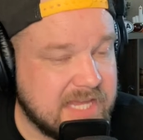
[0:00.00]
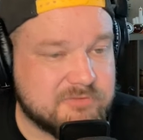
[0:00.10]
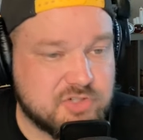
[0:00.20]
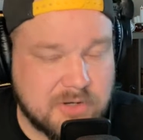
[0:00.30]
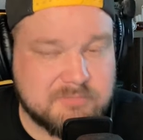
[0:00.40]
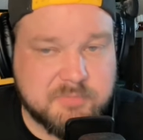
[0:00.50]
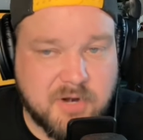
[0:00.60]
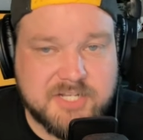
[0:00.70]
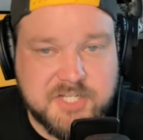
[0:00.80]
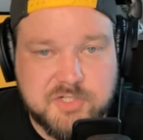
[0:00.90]
And if Trump's
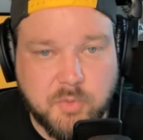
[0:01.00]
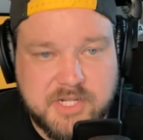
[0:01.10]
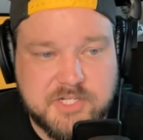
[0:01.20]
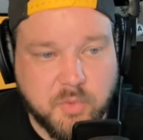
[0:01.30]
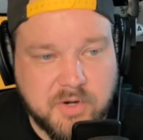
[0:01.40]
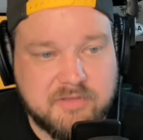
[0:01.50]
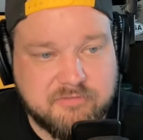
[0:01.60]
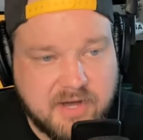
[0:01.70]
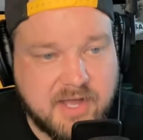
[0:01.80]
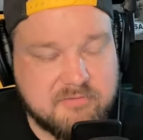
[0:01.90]
Project
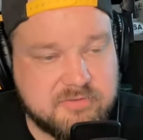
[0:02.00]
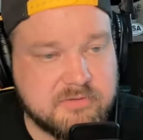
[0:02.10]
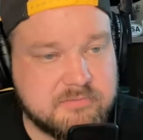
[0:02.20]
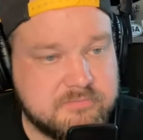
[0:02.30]
2025